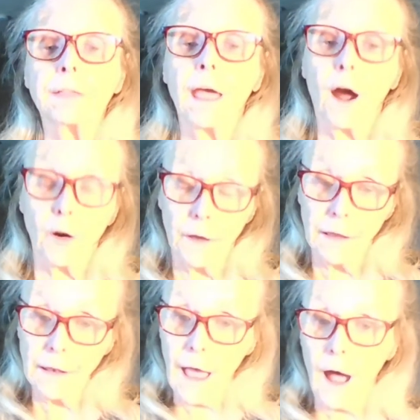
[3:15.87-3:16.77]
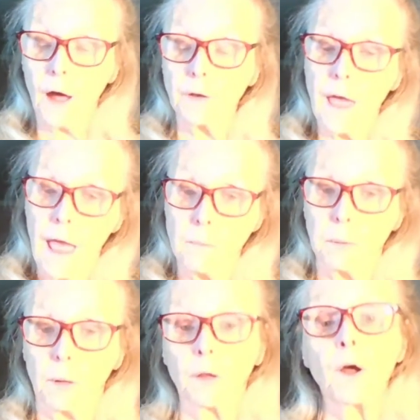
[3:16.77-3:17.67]
They are
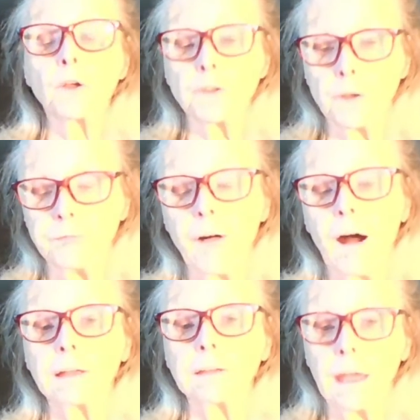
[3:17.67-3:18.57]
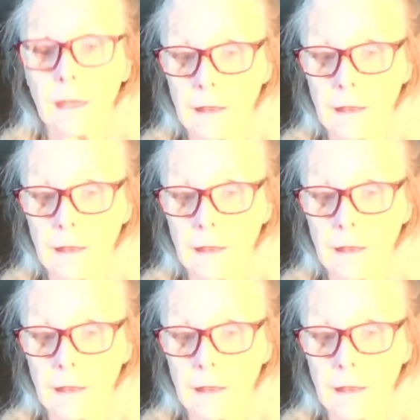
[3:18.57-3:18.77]
unable to find